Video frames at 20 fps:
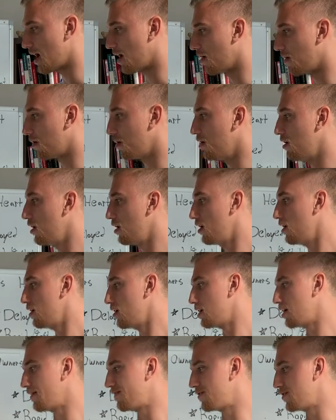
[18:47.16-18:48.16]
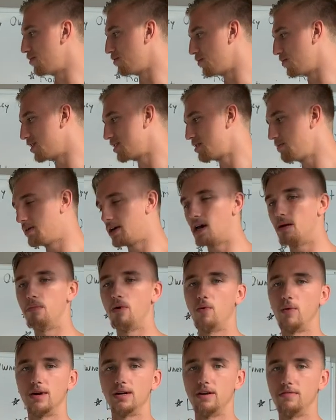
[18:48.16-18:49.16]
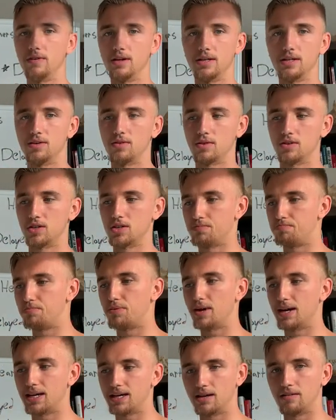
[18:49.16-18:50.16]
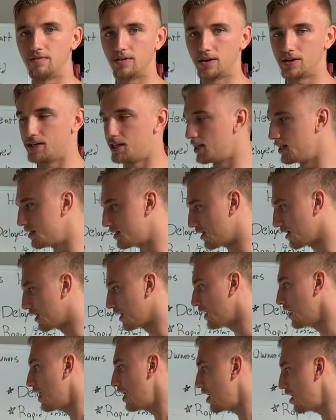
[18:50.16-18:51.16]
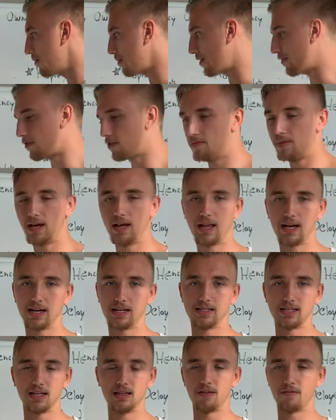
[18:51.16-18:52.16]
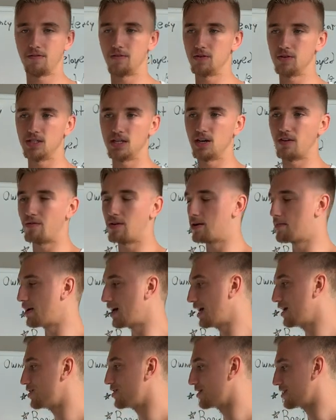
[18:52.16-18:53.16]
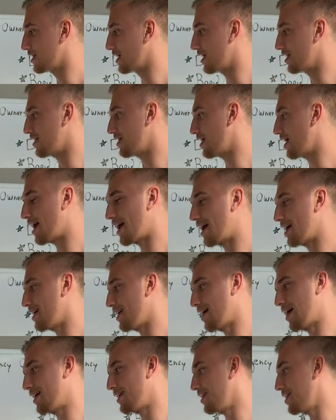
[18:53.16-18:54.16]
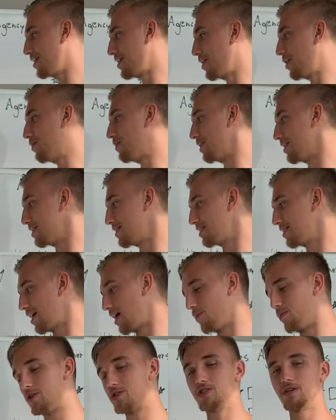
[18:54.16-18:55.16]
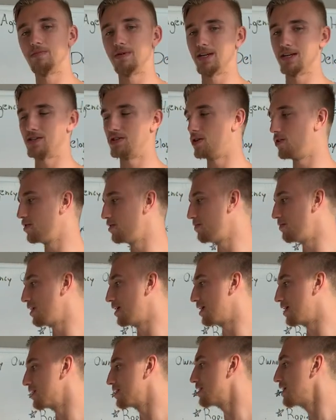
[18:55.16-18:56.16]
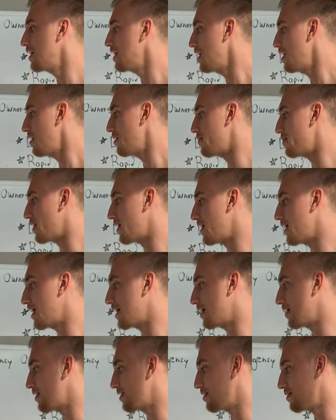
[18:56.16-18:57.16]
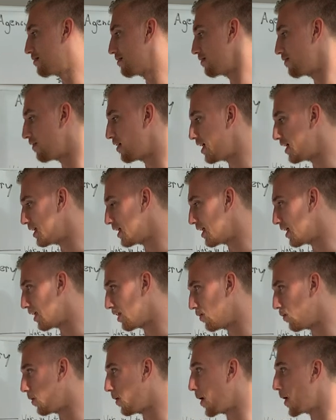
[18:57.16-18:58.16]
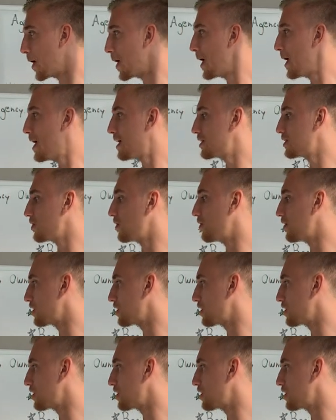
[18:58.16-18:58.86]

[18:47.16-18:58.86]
how if you once you become aware of it, you can just break it very easily. But for me, like I said in the first year of running my agency, I, I didn't know this. I wish somebody had told me this, but I didn't find it anywhere. So